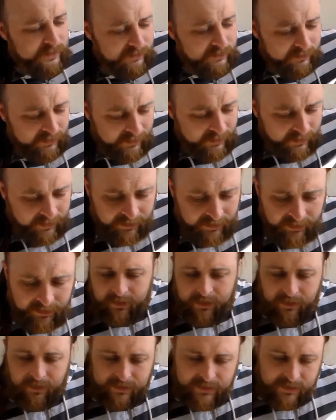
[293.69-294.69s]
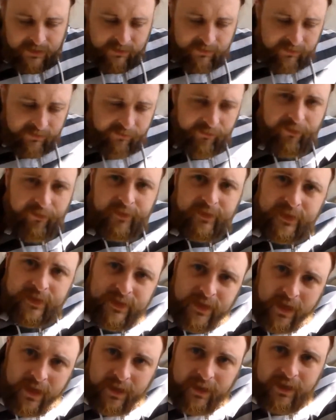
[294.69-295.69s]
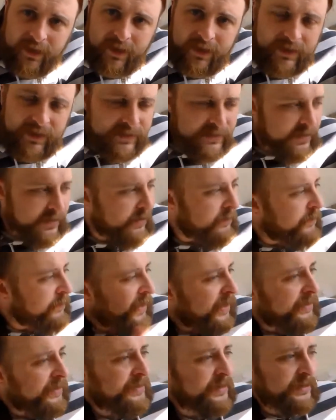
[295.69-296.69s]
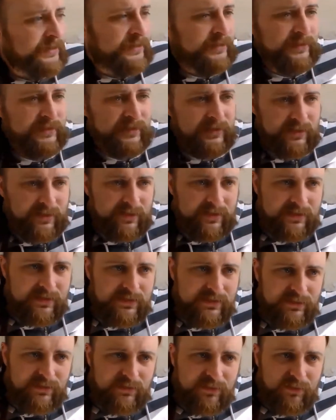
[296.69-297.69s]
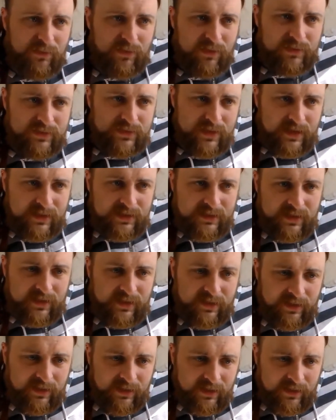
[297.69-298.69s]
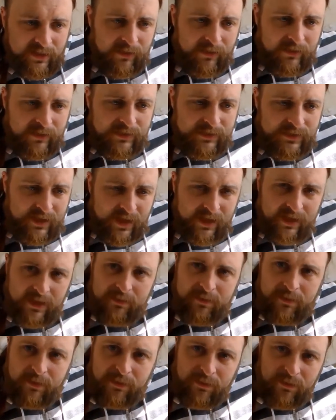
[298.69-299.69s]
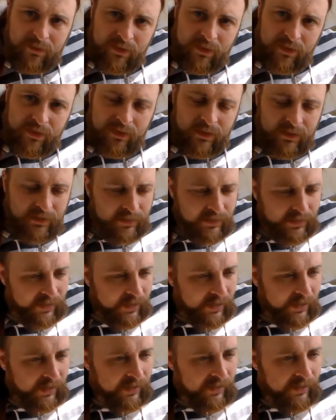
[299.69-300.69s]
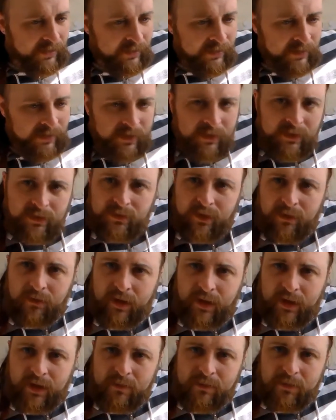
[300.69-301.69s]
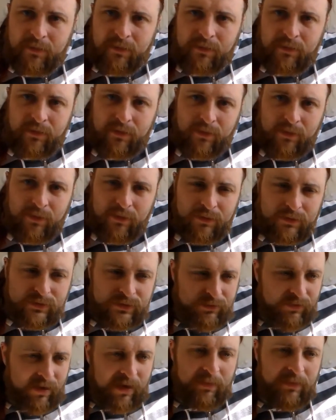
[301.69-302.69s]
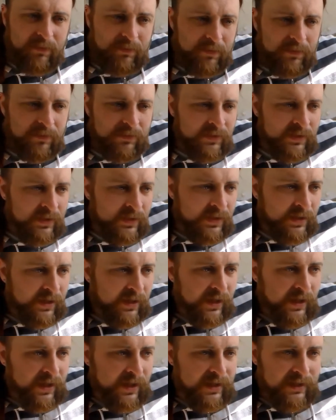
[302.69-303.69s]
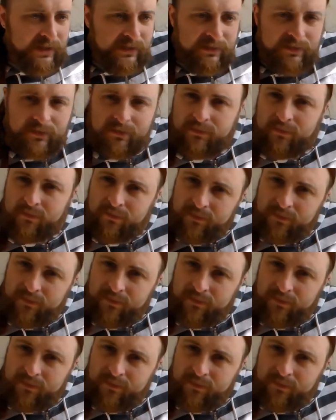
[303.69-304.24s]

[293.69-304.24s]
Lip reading: So the idea of today is to unpack this, sort what's actually either saleable, donatable or scrappable and